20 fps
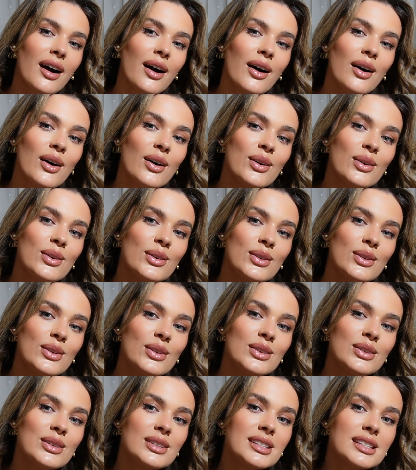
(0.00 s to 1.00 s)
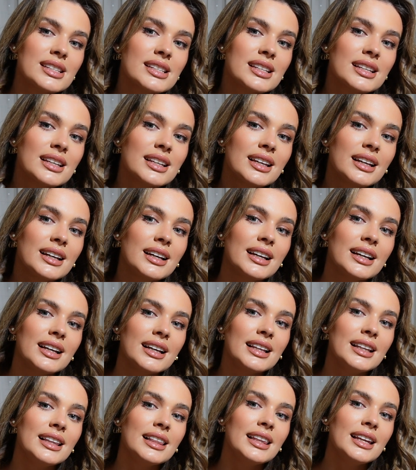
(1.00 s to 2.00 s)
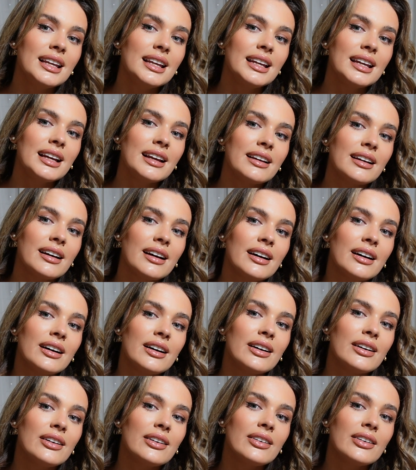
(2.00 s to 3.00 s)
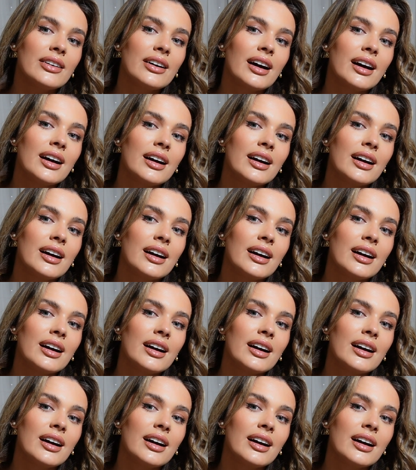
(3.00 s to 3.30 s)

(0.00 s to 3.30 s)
Hold, let it go.